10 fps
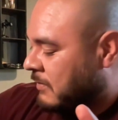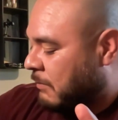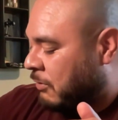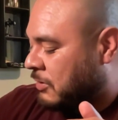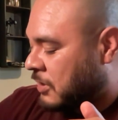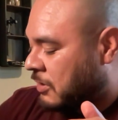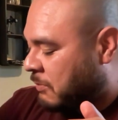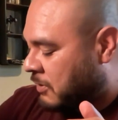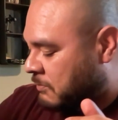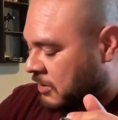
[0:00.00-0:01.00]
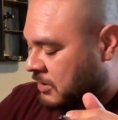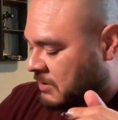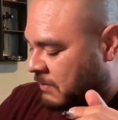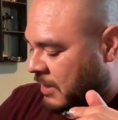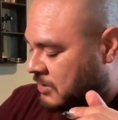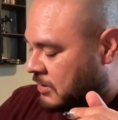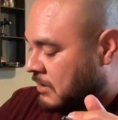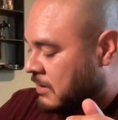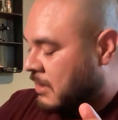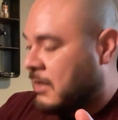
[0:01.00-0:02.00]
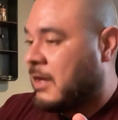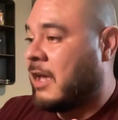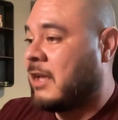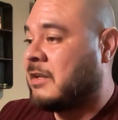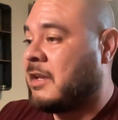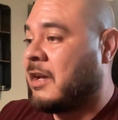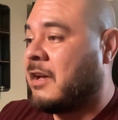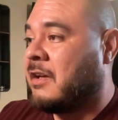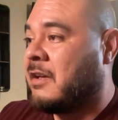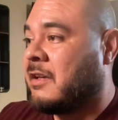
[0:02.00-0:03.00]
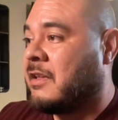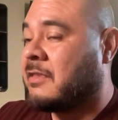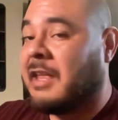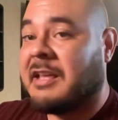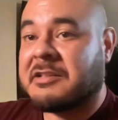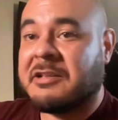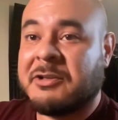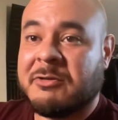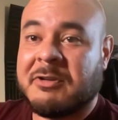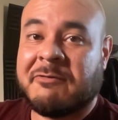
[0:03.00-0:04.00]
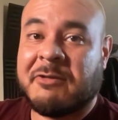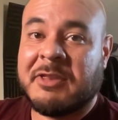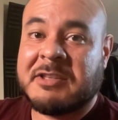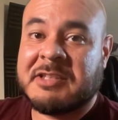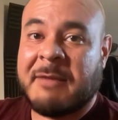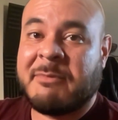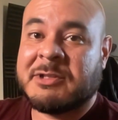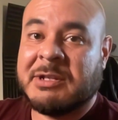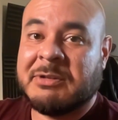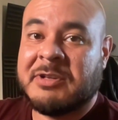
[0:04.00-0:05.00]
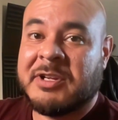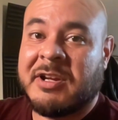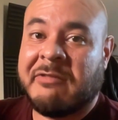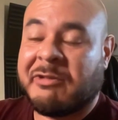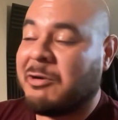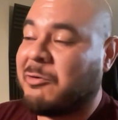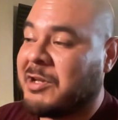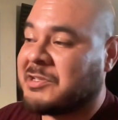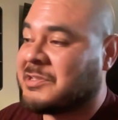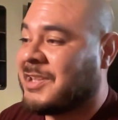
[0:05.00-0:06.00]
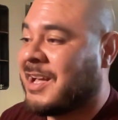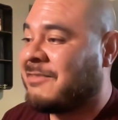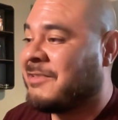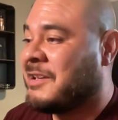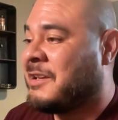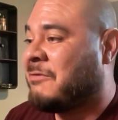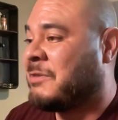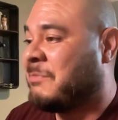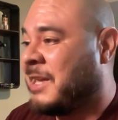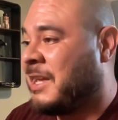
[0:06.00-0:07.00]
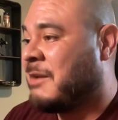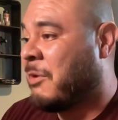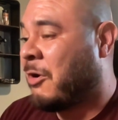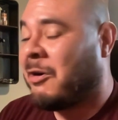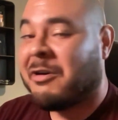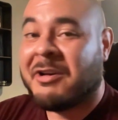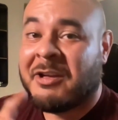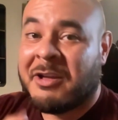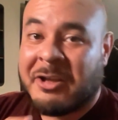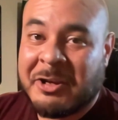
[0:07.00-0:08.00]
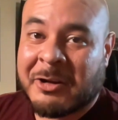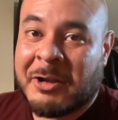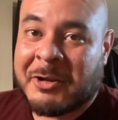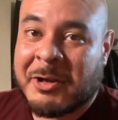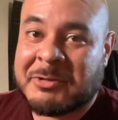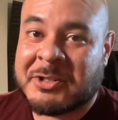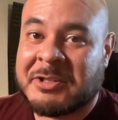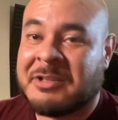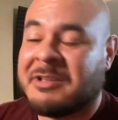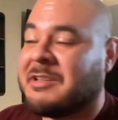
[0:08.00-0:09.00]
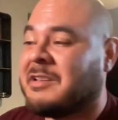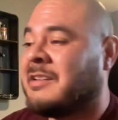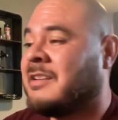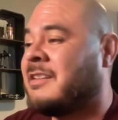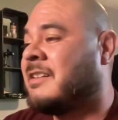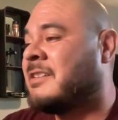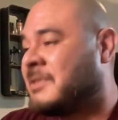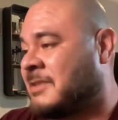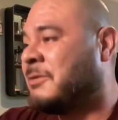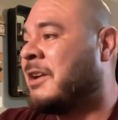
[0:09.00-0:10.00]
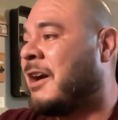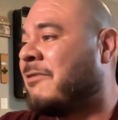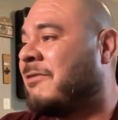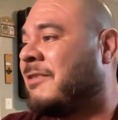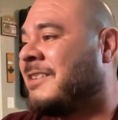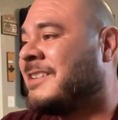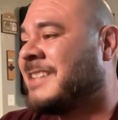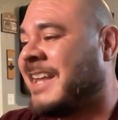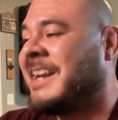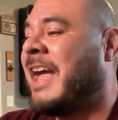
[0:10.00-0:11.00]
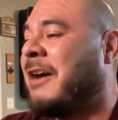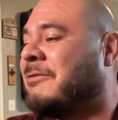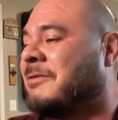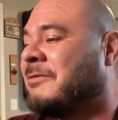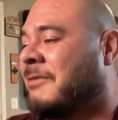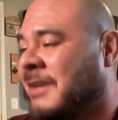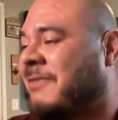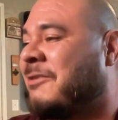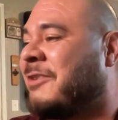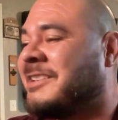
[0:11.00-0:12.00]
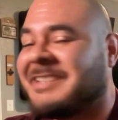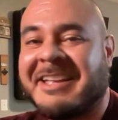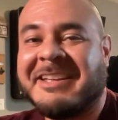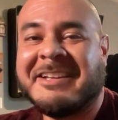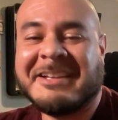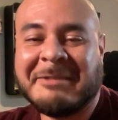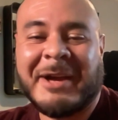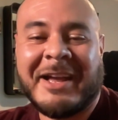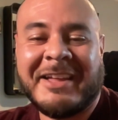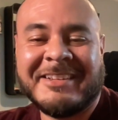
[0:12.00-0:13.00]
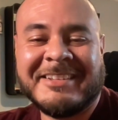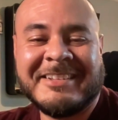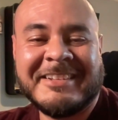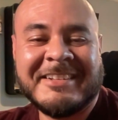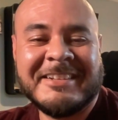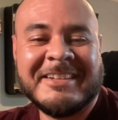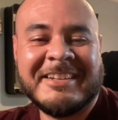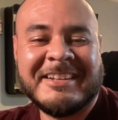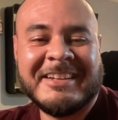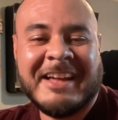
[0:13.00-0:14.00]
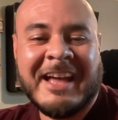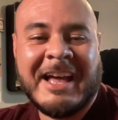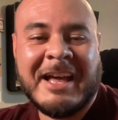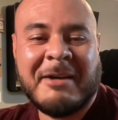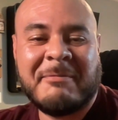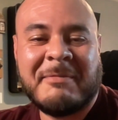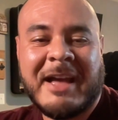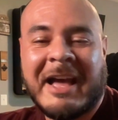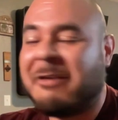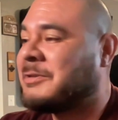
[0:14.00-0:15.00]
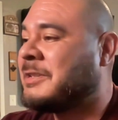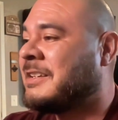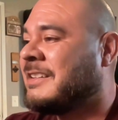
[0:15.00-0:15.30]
Appreciate your participation. And that's going to do it for this episode of Clone Questions Live with me, Paul, your Clone Coach, tuning off, signing out, whatever you want to say. Goodbye. I'm out.